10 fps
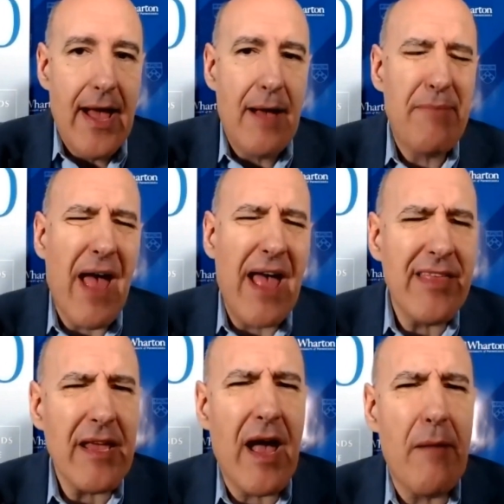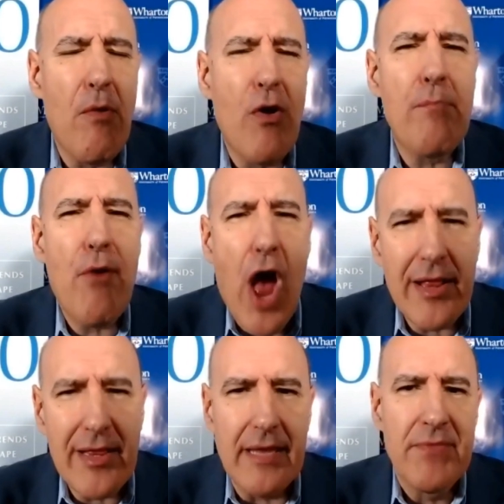Uh, but I think uh, more
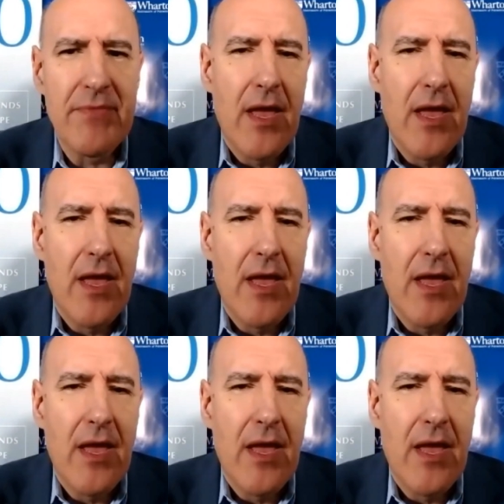broadly,